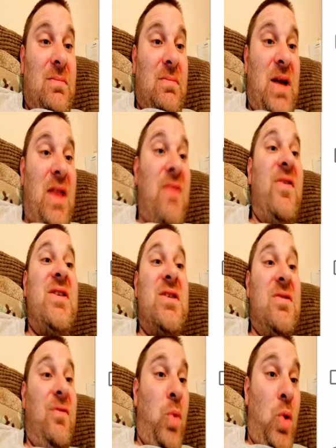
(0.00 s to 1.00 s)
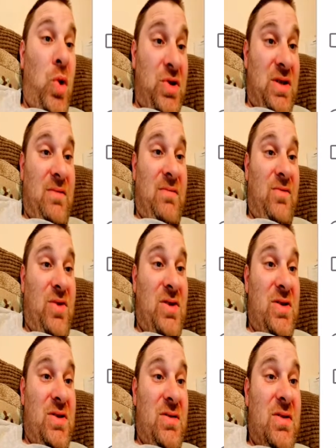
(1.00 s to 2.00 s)
Like the physics of water, for
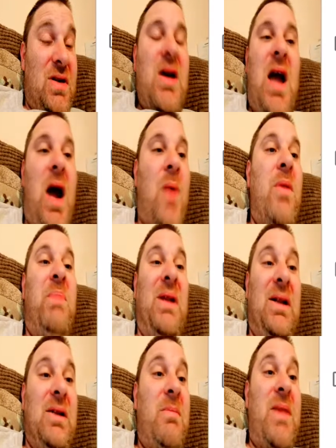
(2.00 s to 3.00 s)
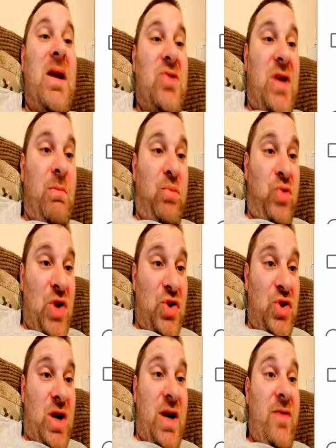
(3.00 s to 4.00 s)
instance. How we build and maintain
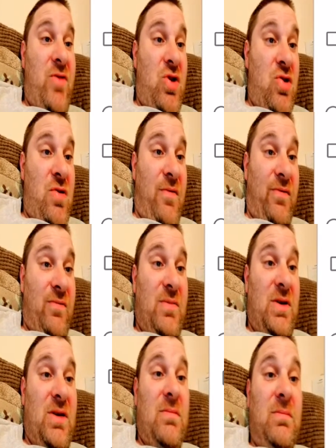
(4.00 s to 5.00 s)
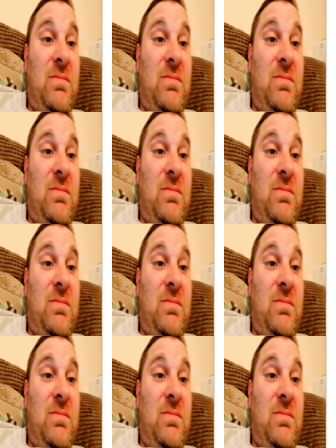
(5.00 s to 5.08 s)
pressure here on Earth. Yeah?